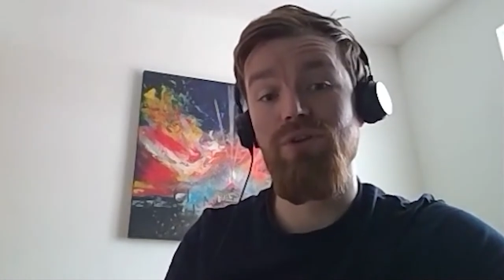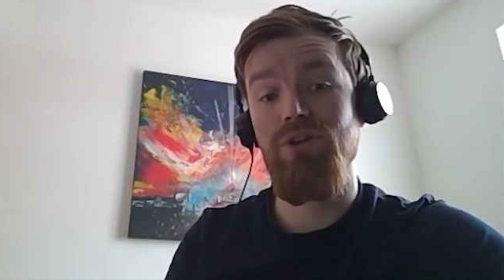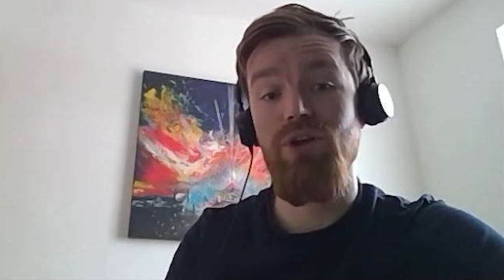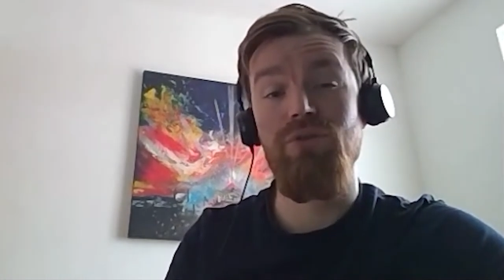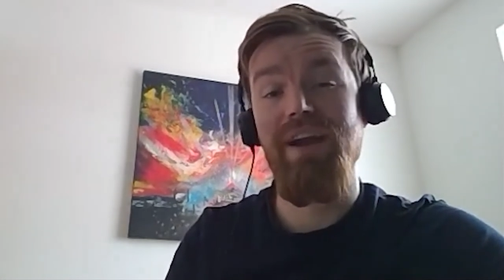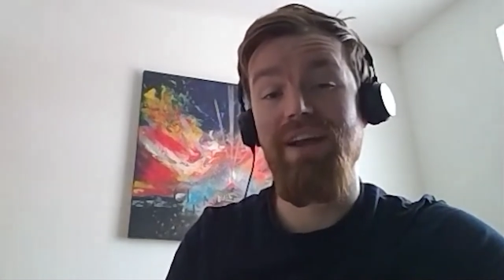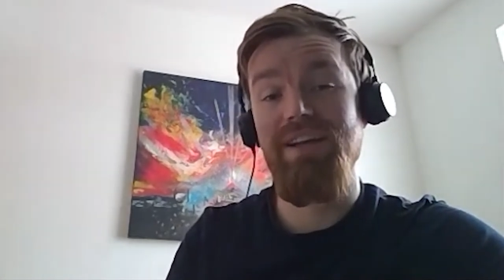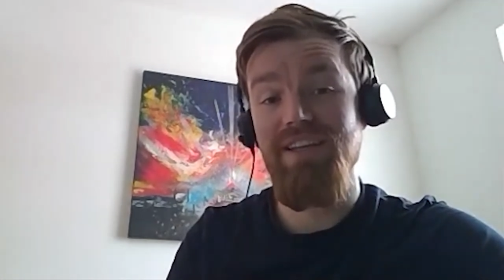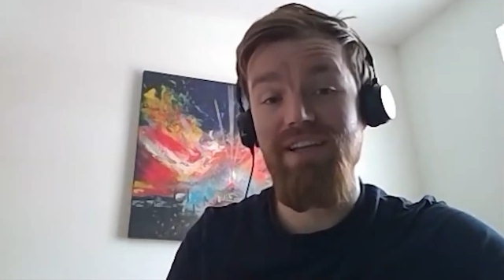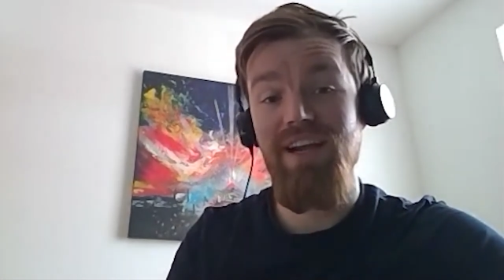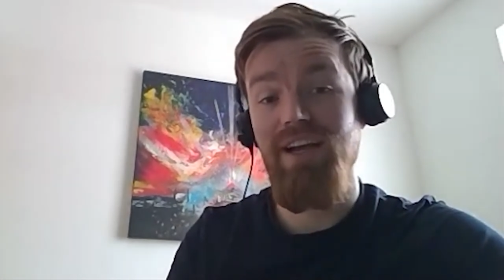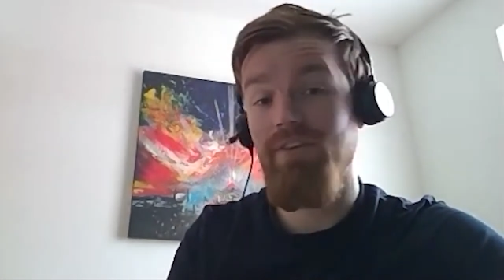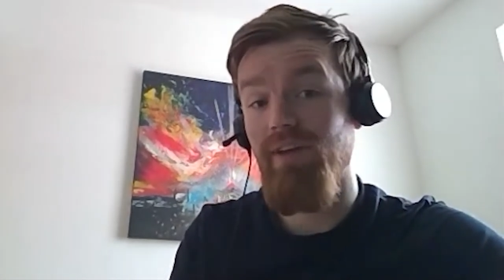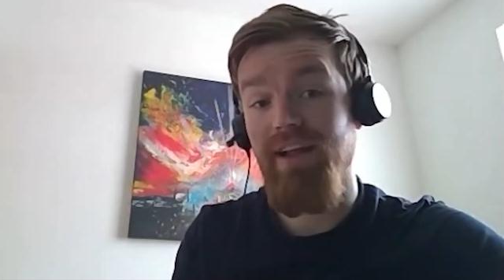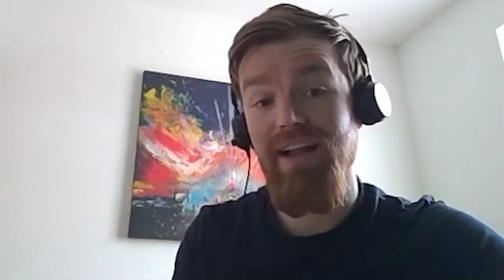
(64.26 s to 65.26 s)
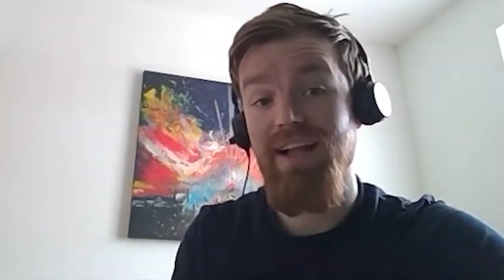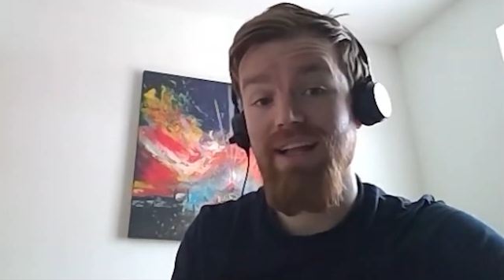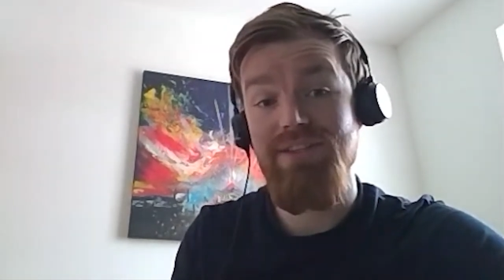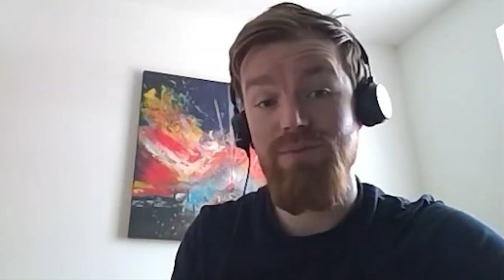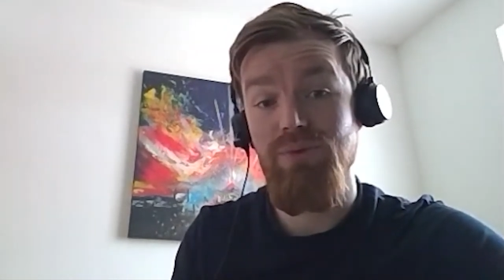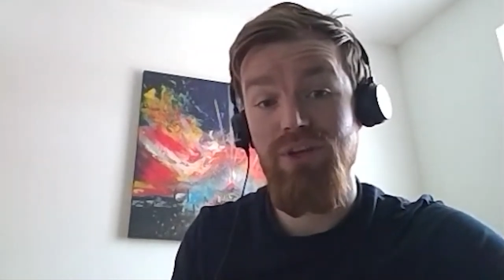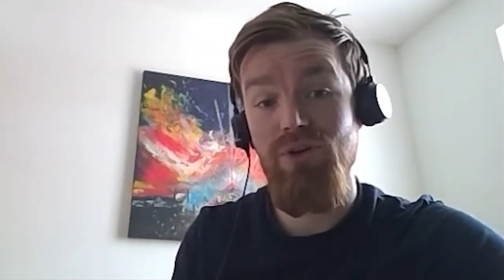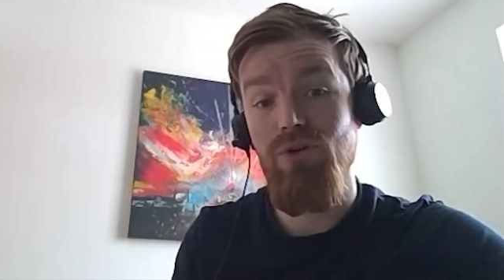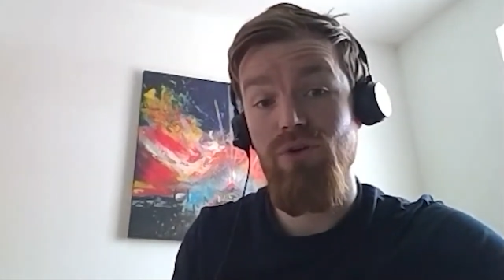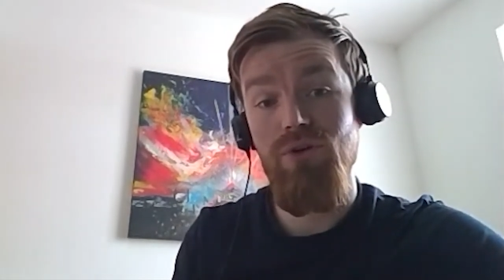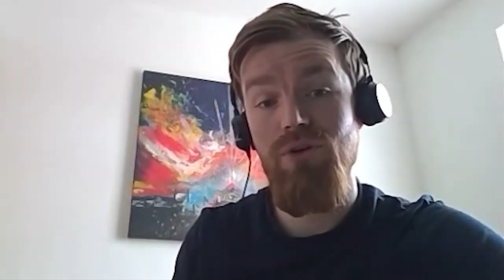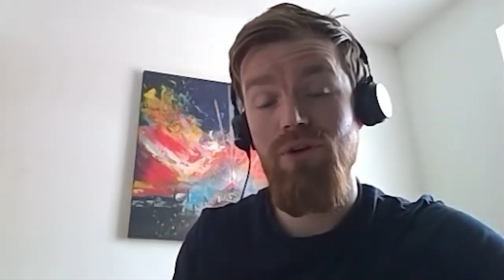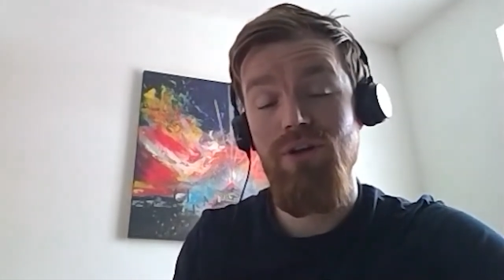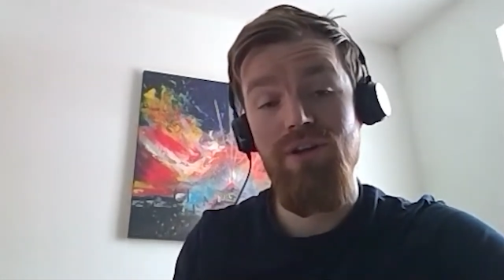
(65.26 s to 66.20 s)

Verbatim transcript: correct it kind of like as we go.